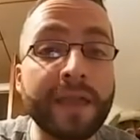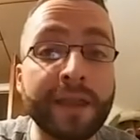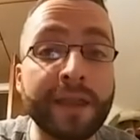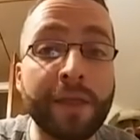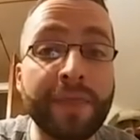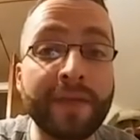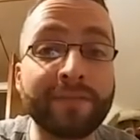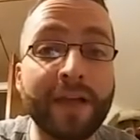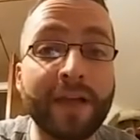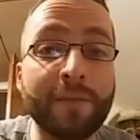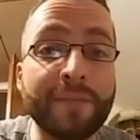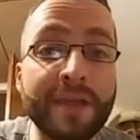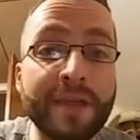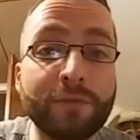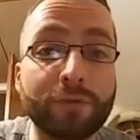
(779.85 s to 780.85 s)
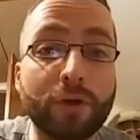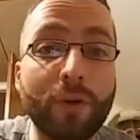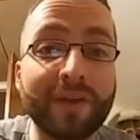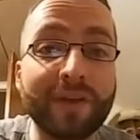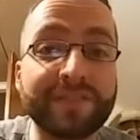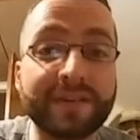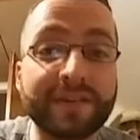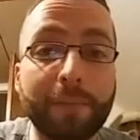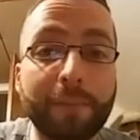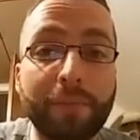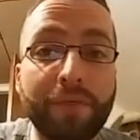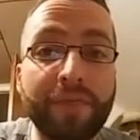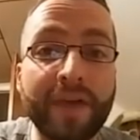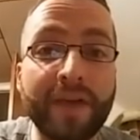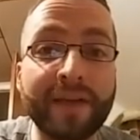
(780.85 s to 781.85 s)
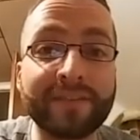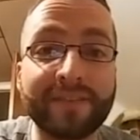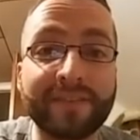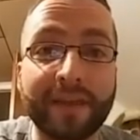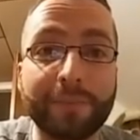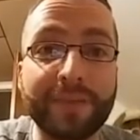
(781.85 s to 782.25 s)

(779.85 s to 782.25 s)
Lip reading: They've let me request a couple things, like